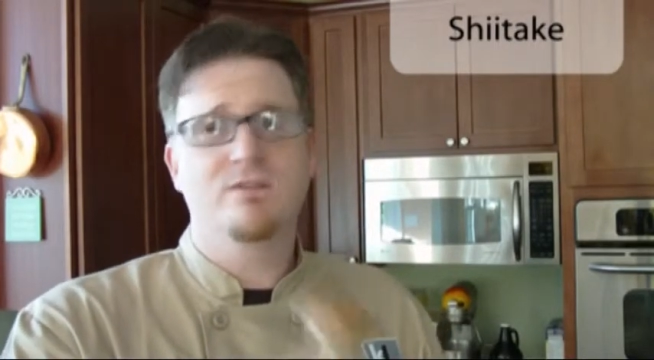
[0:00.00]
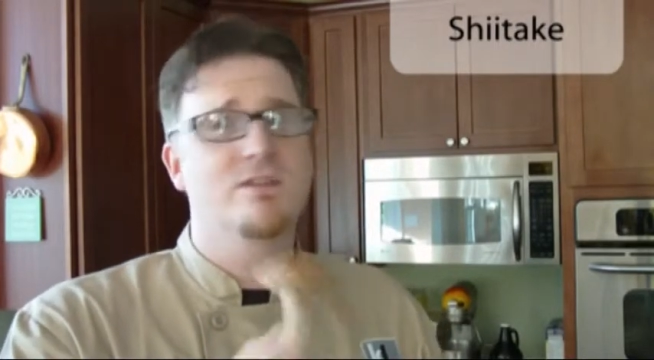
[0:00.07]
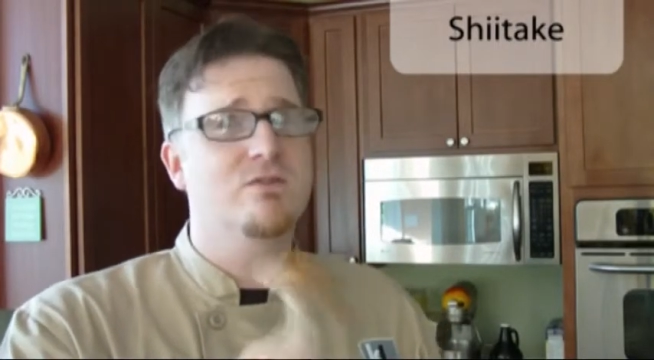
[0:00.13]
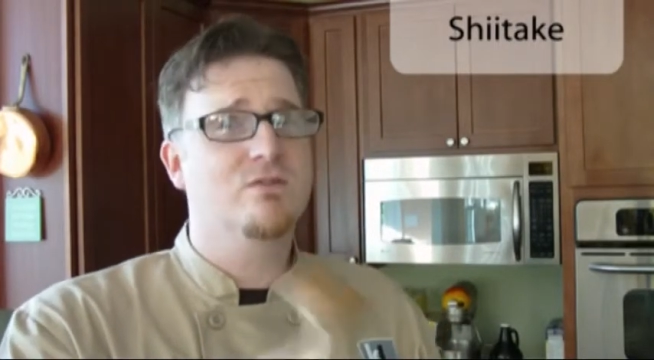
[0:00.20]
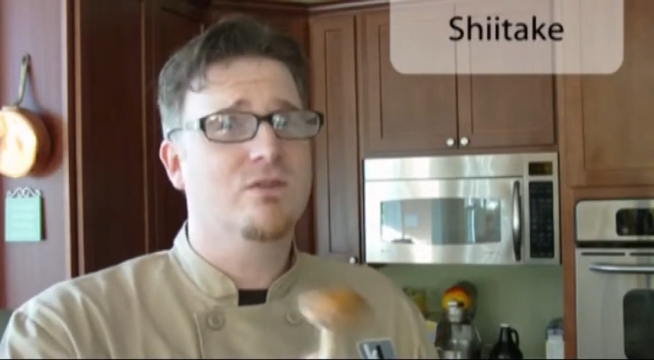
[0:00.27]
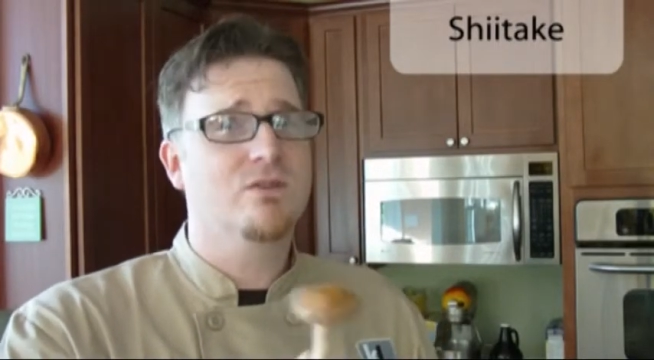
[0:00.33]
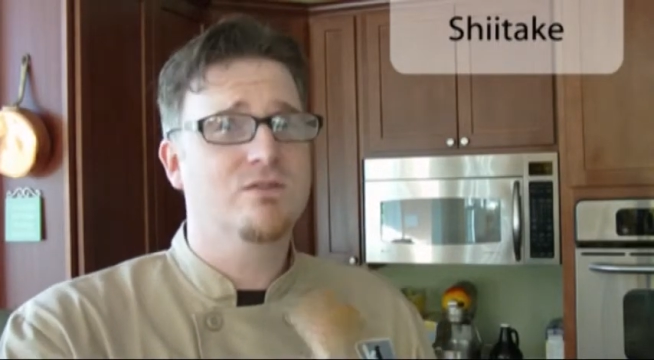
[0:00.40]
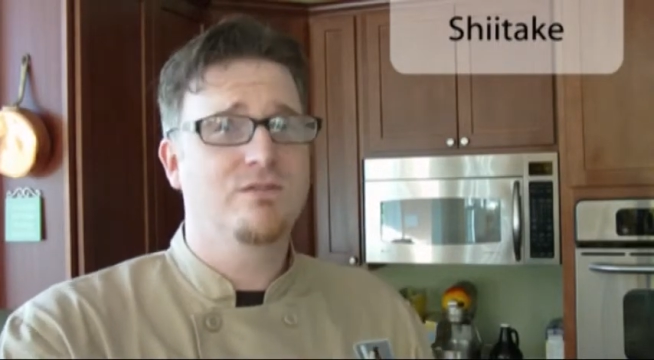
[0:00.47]

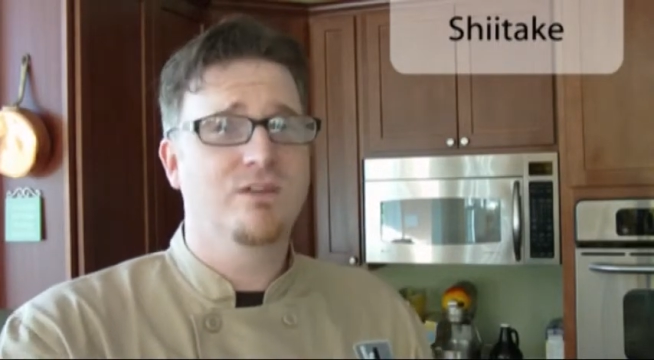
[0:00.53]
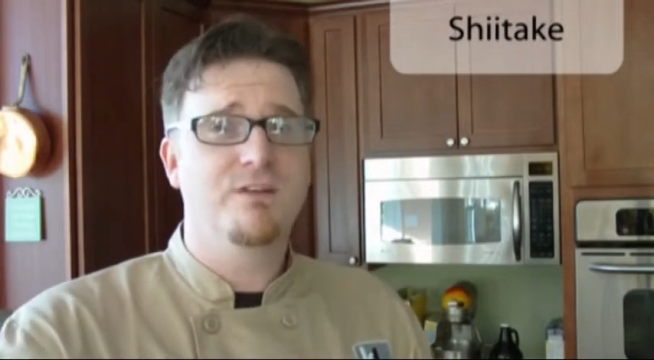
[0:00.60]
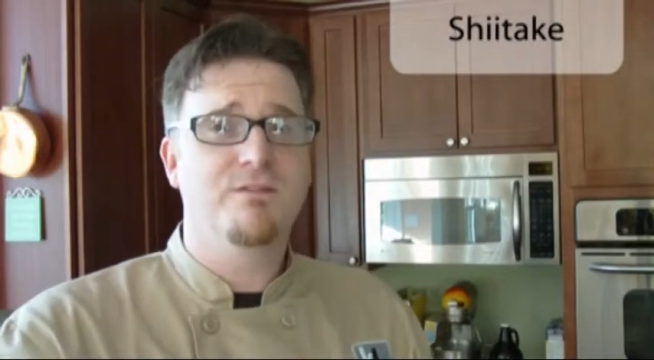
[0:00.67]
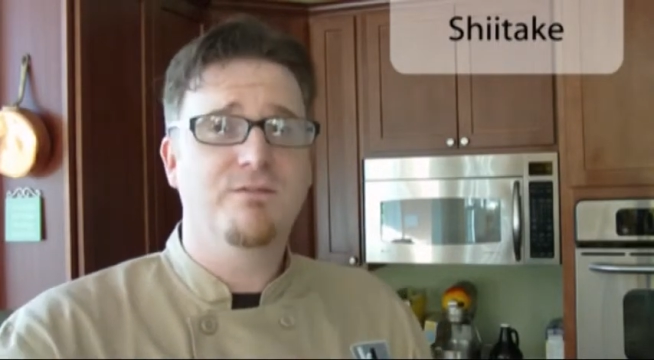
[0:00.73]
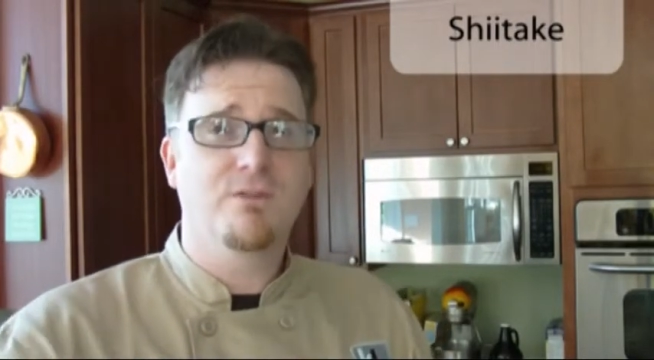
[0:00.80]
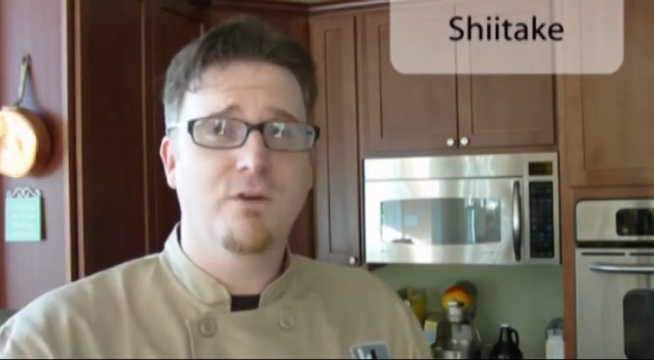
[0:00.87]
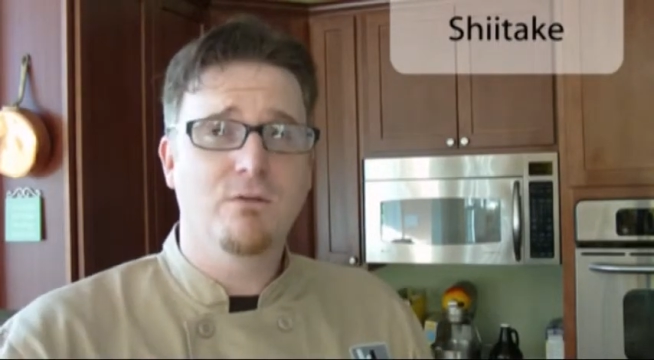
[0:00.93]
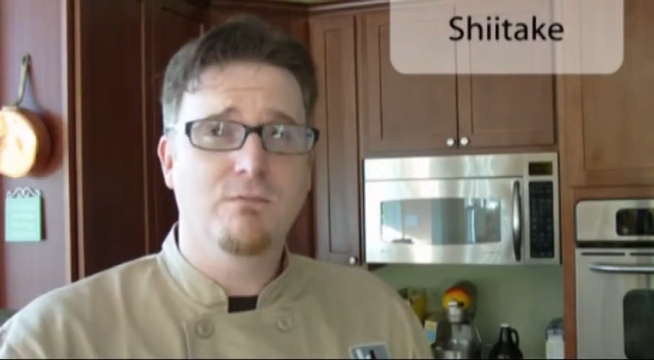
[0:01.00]
These are also very
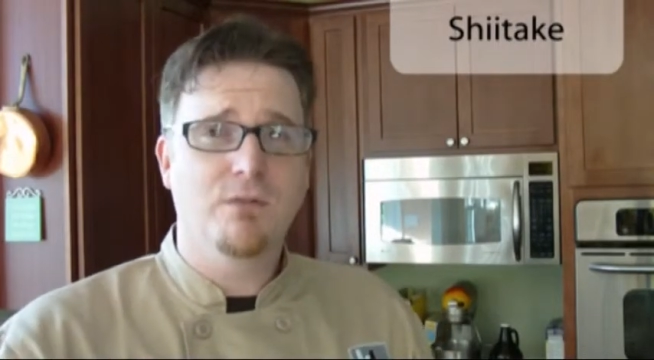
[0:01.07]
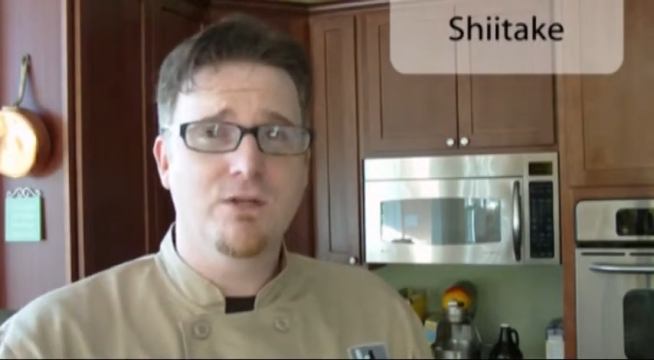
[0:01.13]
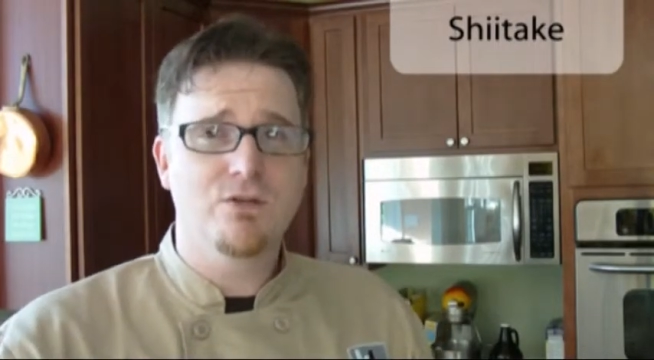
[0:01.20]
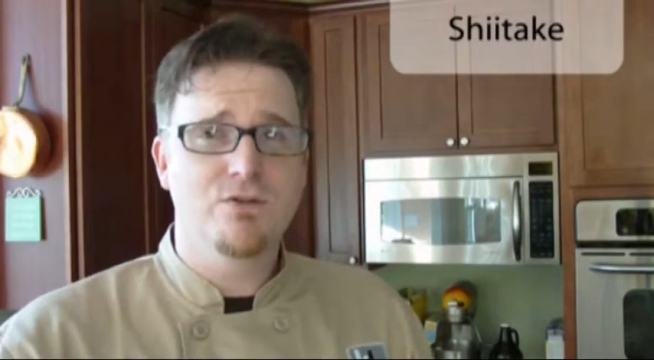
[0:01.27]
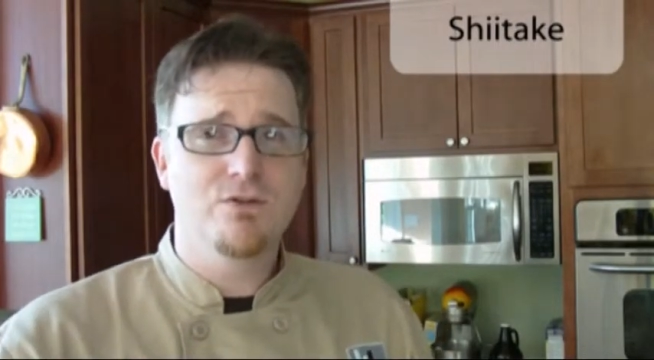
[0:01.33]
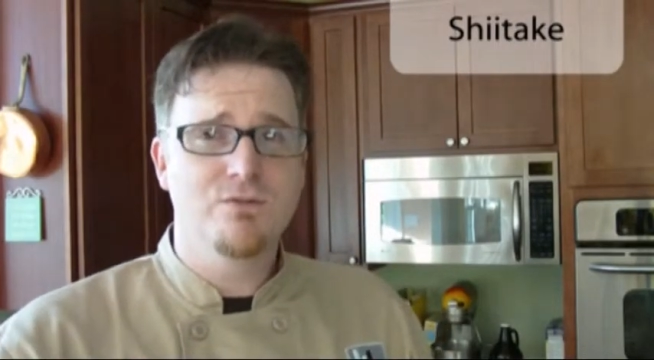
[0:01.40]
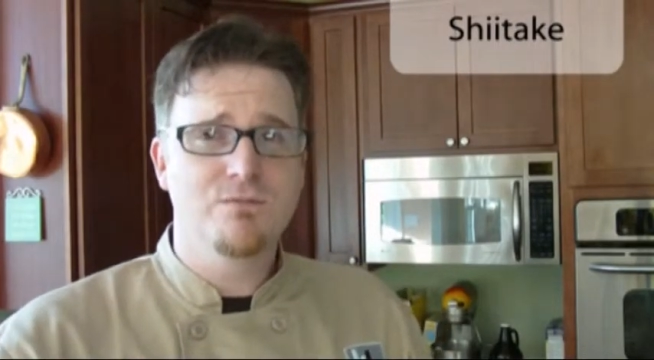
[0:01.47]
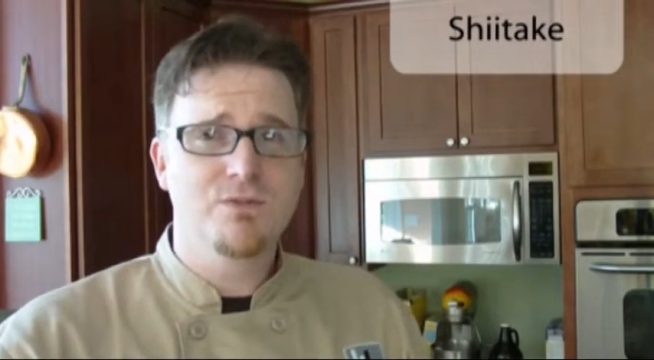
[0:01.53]
firm
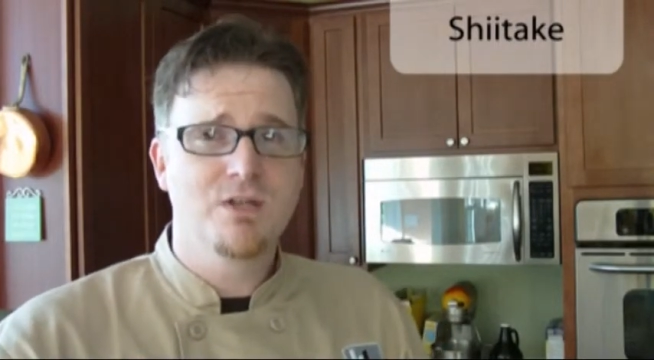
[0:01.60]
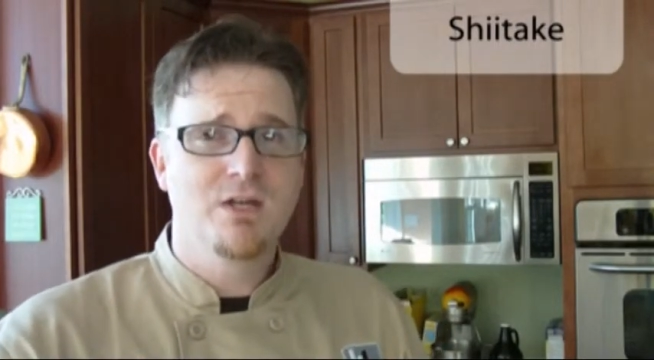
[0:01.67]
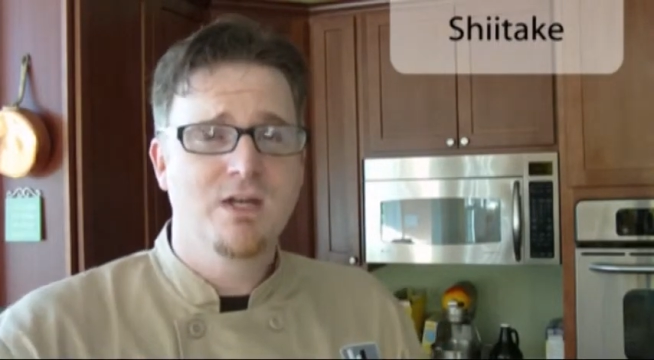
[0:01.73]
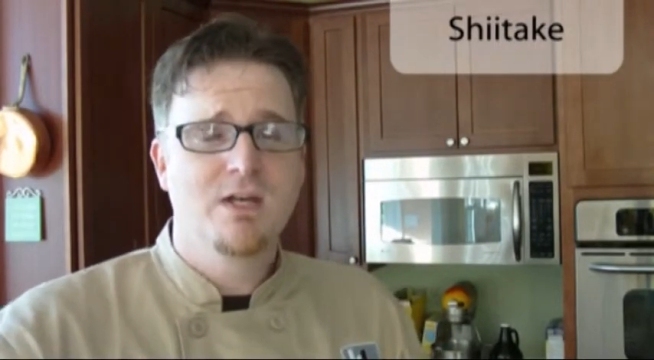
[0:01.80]
mushrooms